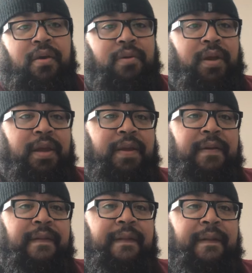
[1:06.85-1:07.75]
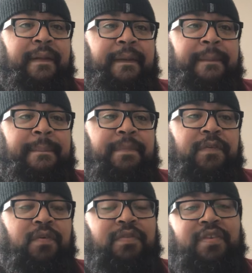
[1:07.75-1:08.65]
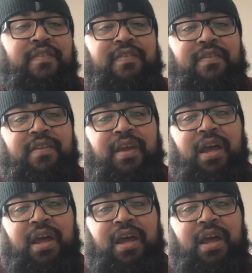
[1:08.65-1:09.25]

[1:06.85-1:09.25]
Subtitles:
Okay, so this is